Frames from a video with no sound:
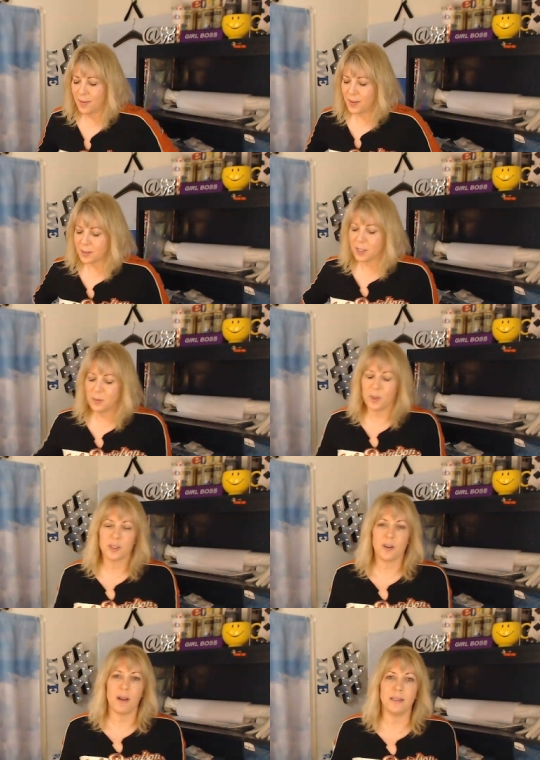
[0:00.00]
this
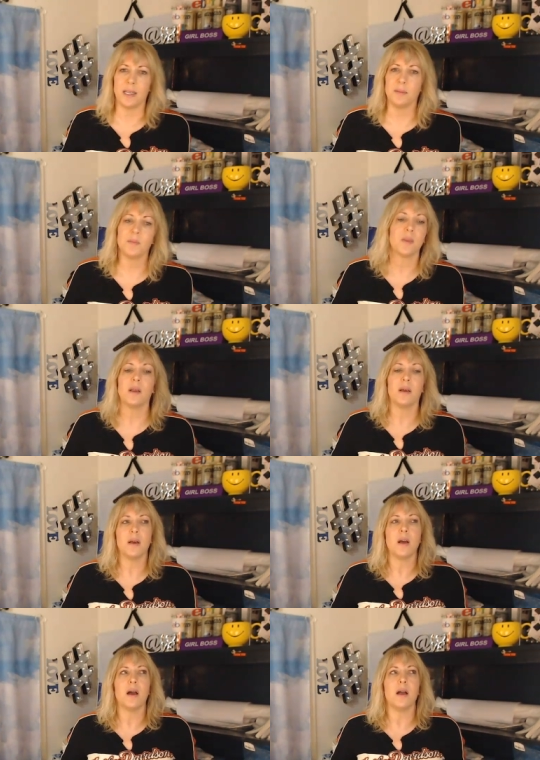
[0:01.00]
Goodwill's crazy.
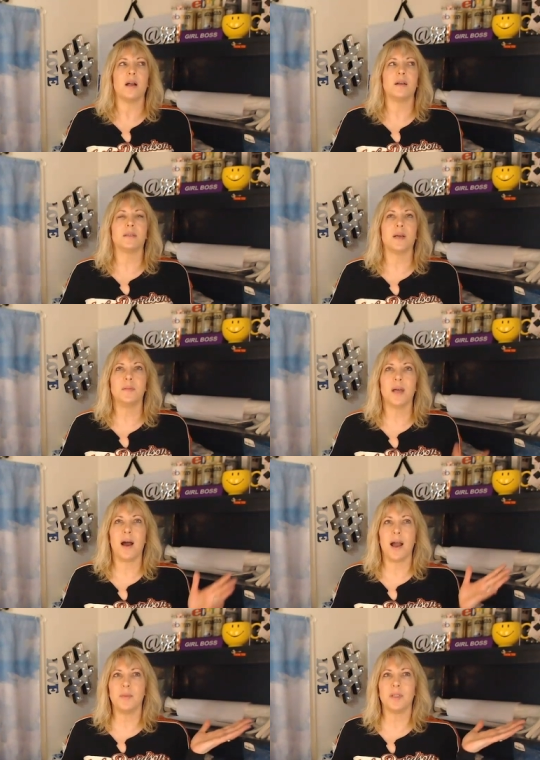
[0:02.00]

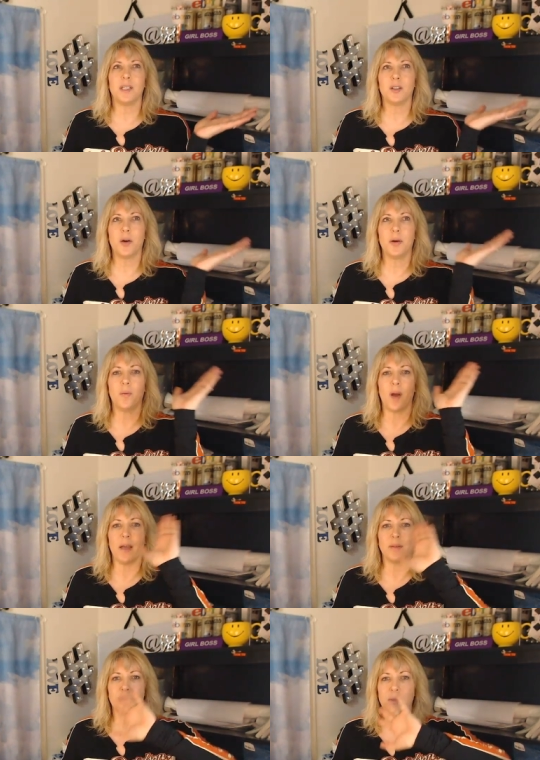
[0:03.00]
Sometimes it'll go in
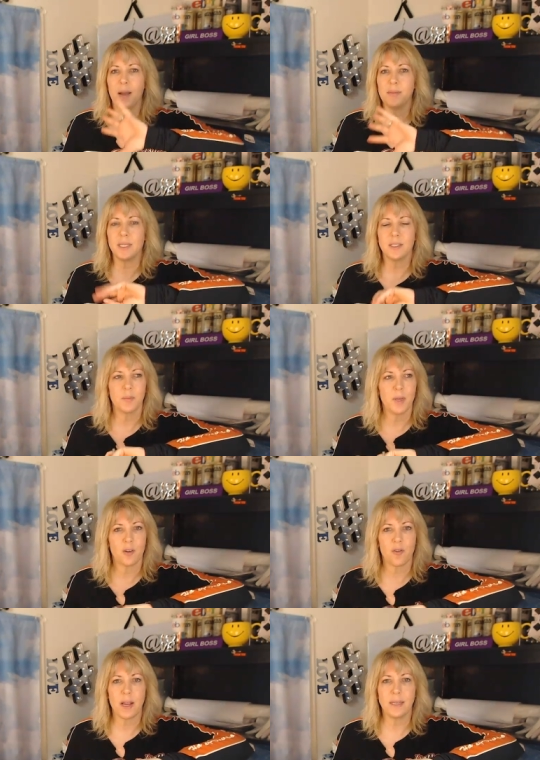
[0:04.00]
waves. Sometimes things will be
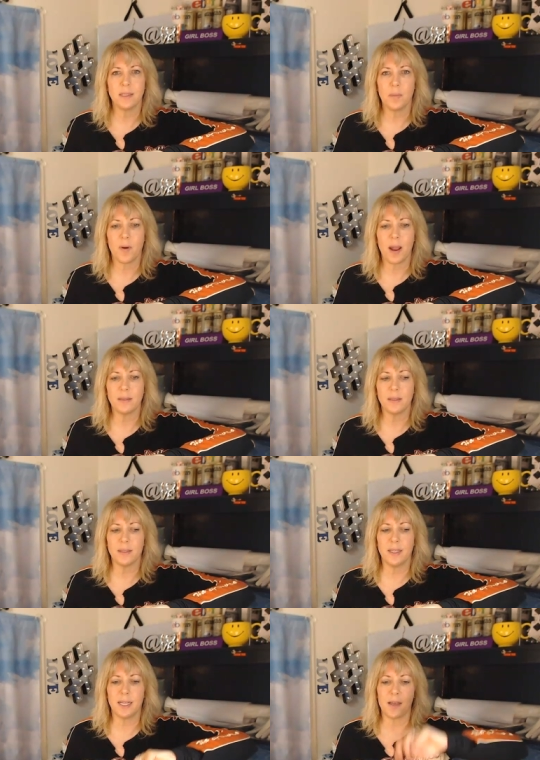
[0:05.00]
crazy
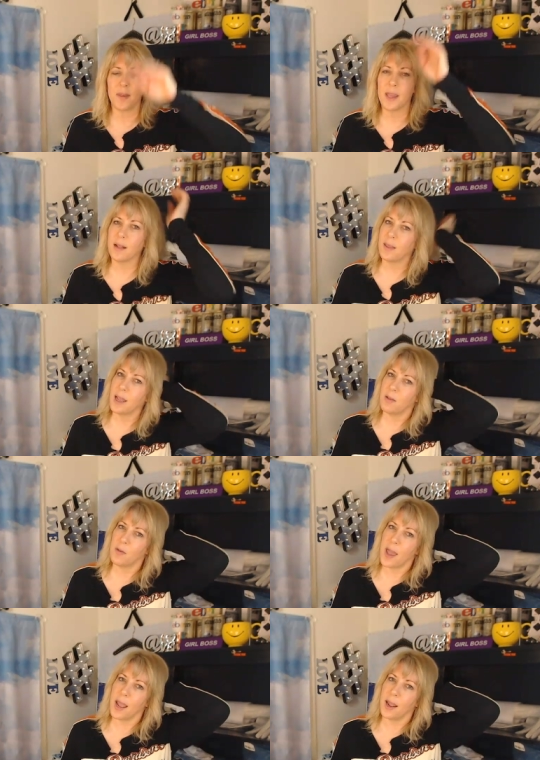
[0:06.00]
prices, and then I think either
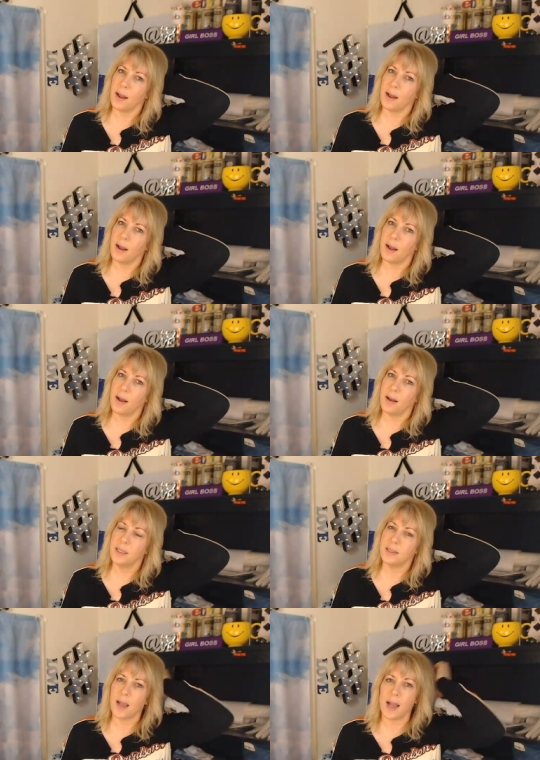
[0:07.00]
they
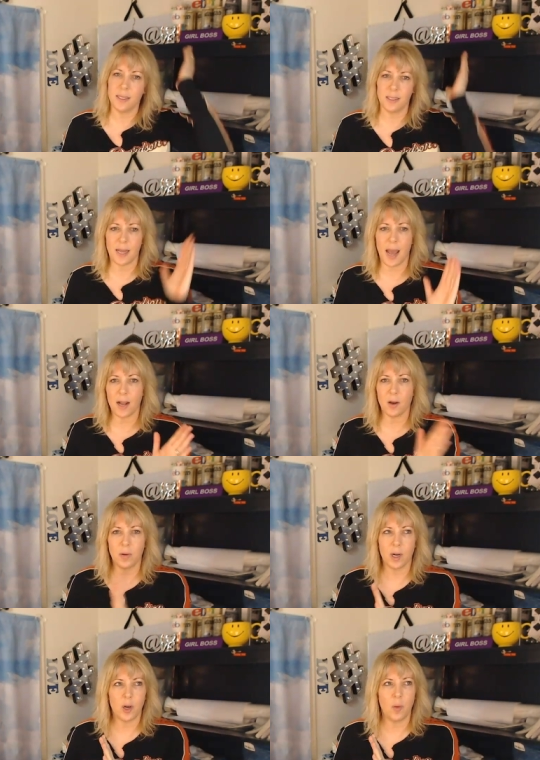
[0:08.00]
decide to
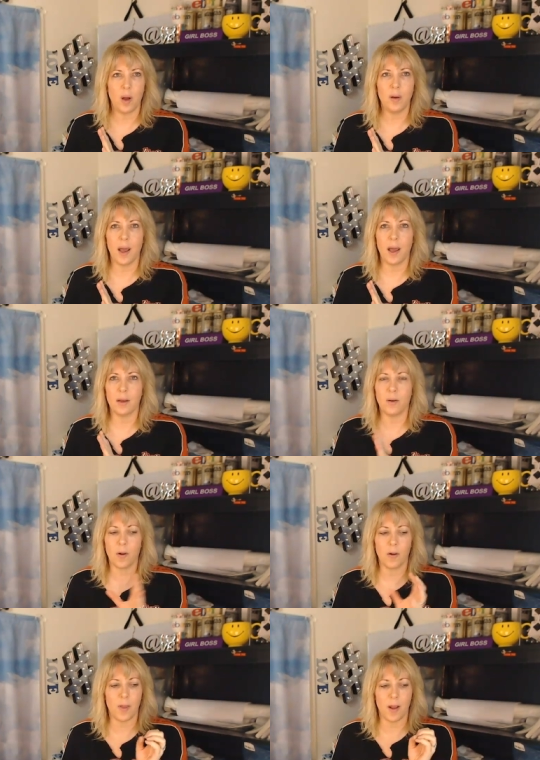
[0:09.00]
tackle a quota
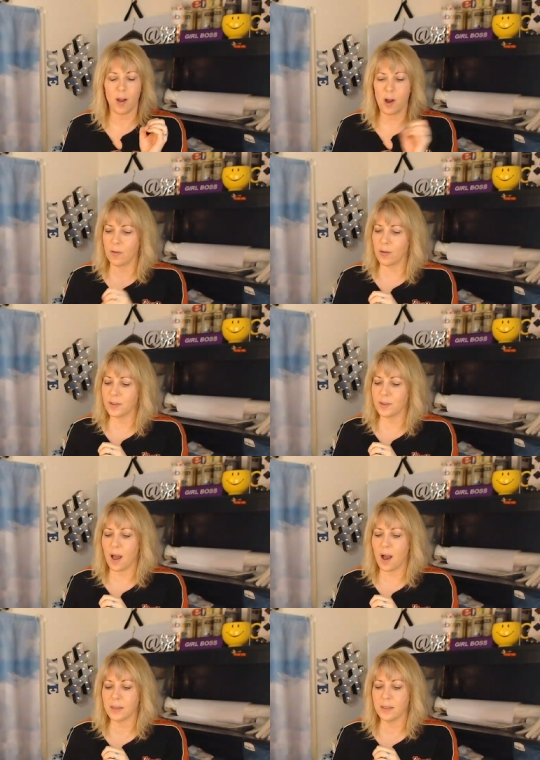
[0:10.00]
or they're
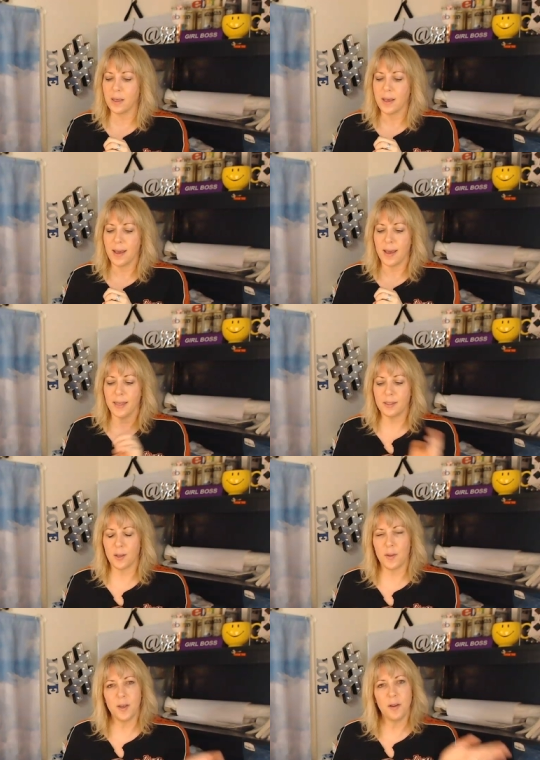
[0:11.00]
overstocked. And
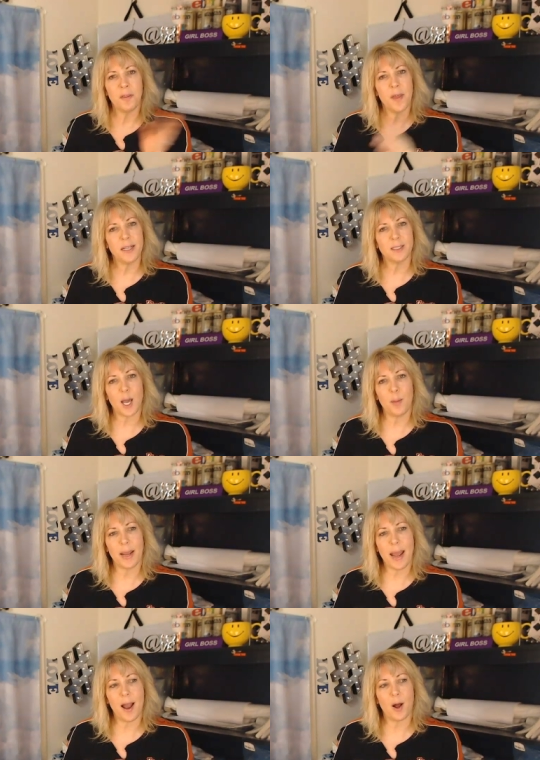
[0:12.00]
so the new things
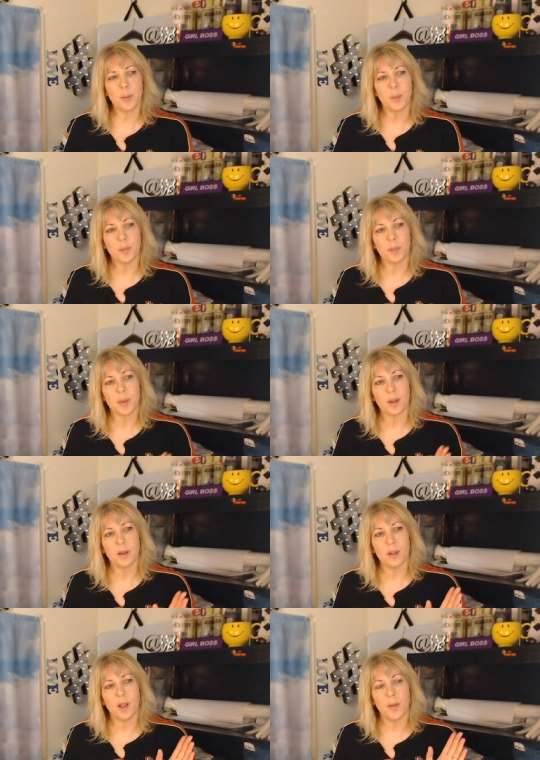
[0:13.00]
coming out
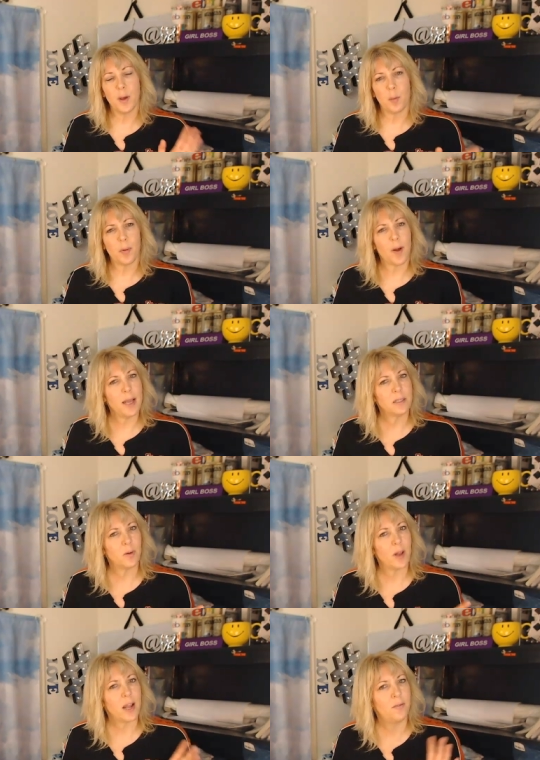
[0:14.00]
they'll price
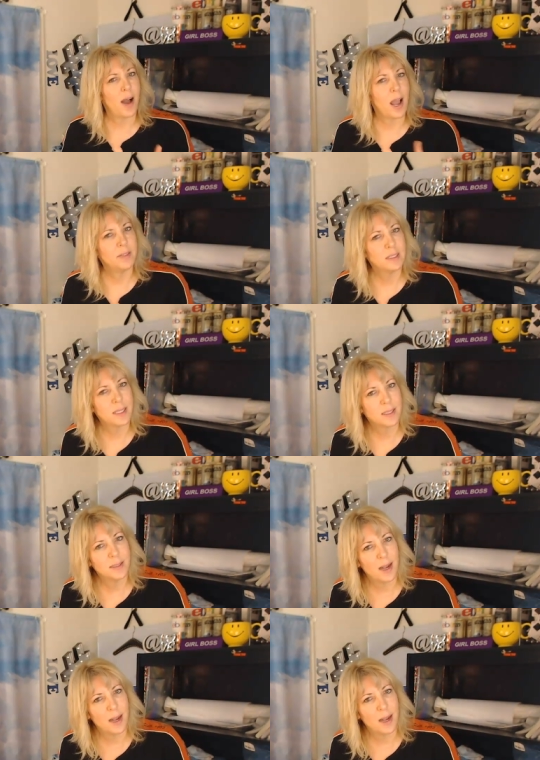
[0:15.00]
for like five and six